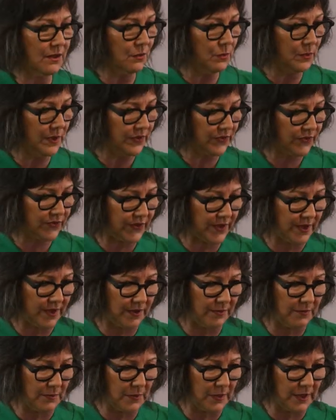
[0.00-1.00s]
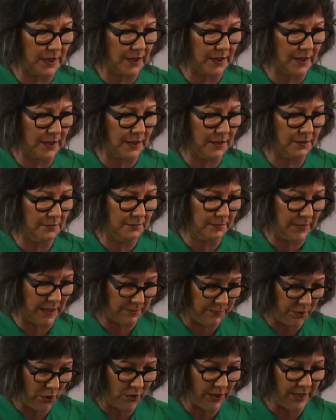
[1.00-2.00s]
with
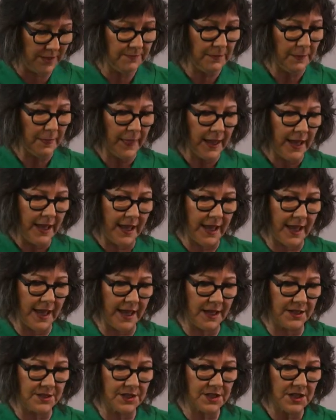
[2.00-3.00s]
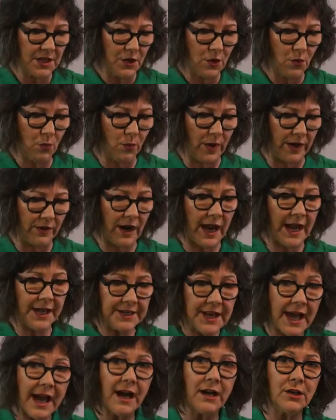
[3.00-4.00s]
bipolar, and where I
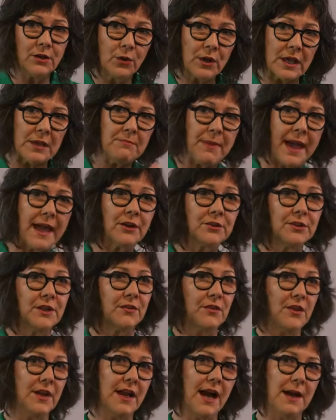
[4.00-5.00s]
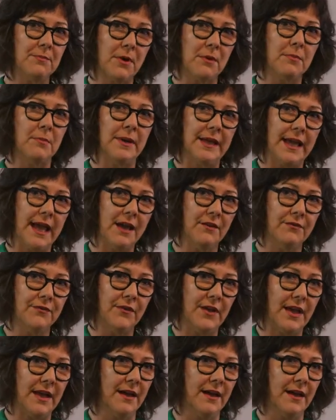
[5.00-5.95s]
now, looking back on it, think I probably have,